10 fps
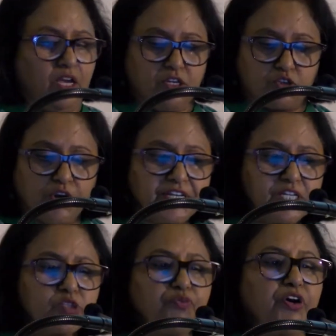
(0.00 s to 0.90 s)
So it
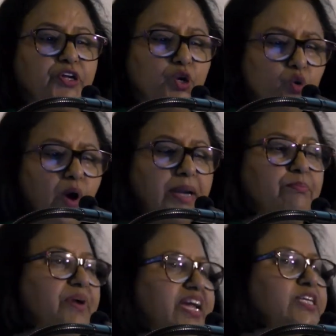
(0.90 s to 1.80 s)
is for you
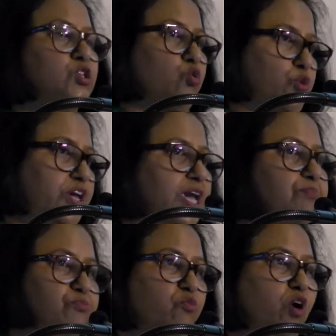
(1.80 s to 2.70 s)
and me to keep
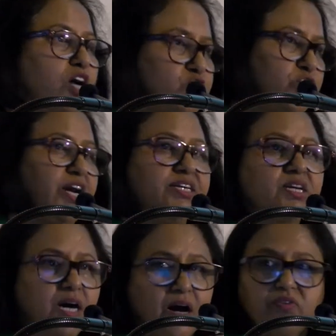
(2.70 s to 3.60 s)
watch and
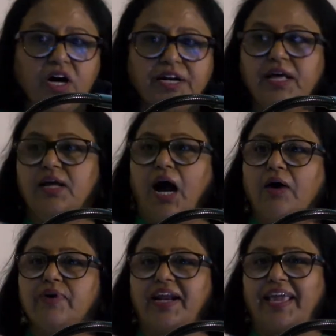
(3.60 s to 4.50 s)
cover
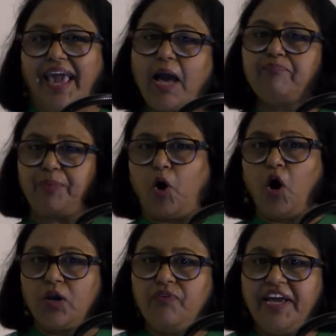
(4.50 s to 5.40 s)
our camp
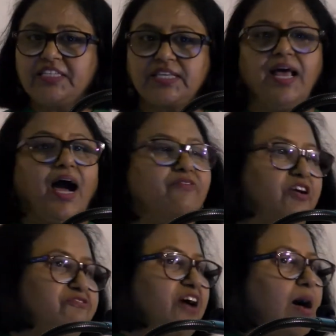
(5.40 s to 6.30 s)
always, our
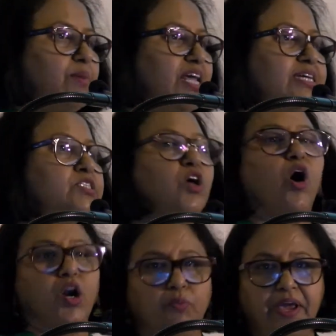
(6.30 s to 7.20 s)
families
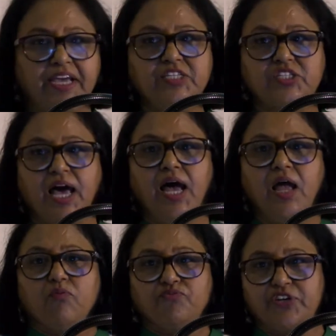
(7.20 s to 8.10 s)
always.
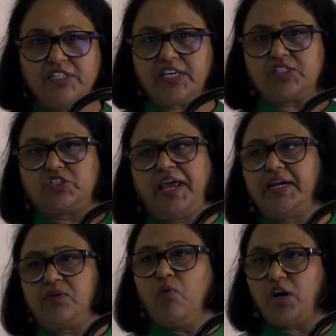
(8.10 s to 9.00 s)
Jesus
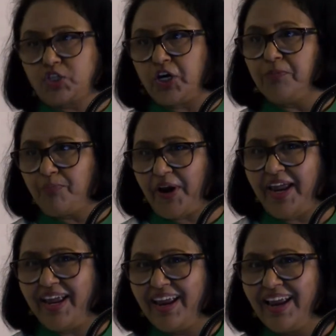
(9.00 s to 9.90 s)
said, watch and pray.